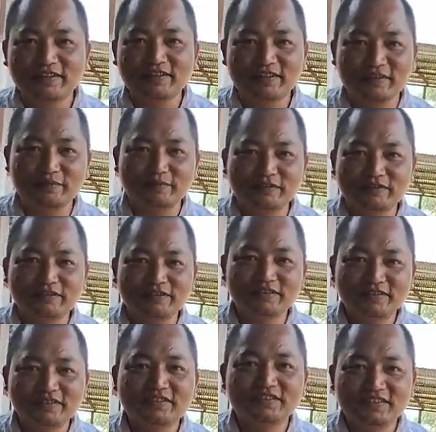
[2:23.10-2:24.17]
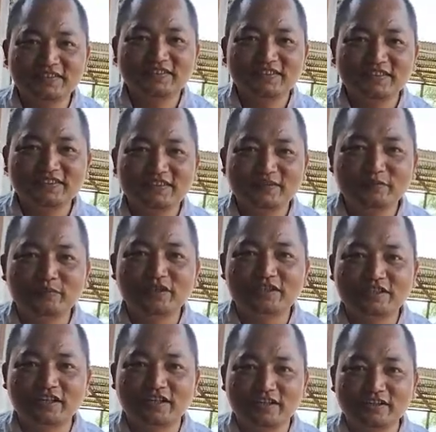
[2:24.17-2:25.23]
Labra. Acha. Who Miss has?